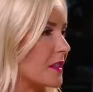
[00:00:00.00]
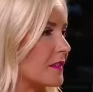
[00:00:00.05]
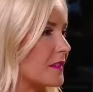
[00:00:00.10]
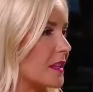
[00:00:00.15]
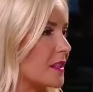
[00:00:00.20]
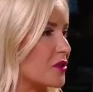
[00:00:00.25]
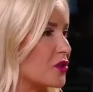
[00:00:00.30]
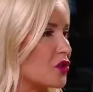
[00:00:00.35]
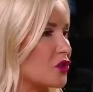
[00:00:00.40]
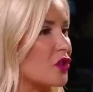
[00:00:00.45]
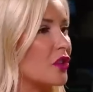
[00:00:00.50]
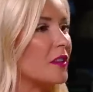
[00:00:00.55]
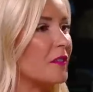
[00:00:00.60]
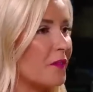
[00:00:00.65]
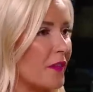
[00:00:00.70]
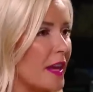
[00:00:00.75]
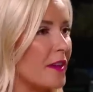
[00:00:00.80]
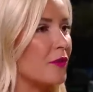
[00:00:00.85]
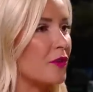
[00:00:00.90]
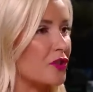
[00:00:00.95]
that this should
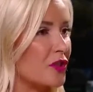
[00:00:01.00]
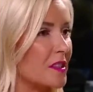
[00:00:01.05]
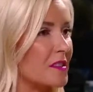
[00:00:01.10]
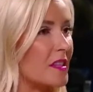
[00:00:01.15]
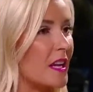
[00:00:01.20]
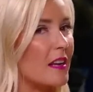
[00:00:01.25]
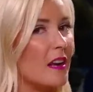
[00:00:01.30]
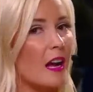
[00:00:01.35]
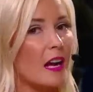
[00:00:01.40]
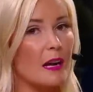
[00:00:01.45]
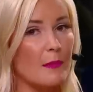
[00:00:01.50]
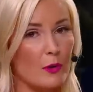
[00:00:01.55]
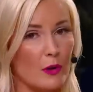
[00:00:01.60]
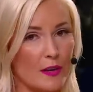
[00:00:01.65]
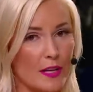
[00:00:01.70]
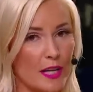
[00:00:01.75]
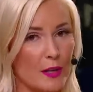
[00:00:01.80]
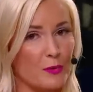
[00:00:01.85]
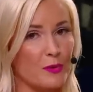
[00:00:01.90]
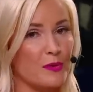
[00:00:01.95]
favor Shinsuke
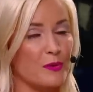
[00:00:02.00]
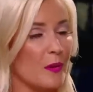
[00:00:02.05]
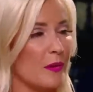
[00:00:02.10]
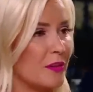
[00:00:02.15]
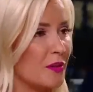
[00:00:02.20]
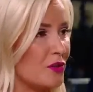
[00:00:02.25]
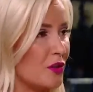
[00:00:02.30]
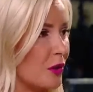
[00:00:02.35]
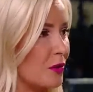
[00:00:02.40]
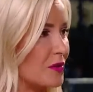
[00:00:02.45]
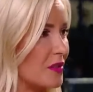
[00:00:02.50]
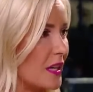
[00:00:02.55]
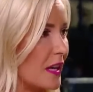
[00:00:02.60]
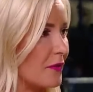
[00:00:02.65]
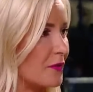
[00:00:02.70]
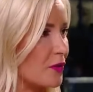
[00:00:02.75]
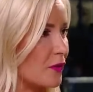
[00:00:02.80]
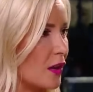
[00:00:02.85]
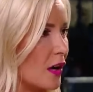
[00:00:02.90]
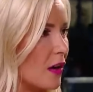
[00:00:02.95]
Nakamura. He was the one that chose it
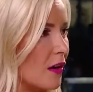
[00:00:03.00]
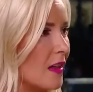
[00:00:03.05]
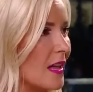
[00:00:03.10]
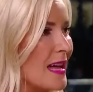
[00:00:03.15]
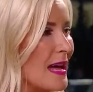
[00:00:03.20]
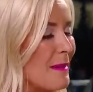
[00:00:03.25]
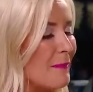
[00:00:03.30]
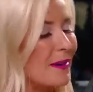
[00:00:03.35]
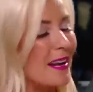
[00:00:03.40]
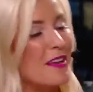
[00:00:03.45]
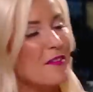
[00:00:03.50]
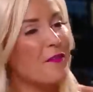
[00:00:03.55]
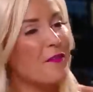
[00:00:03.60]
after all. But I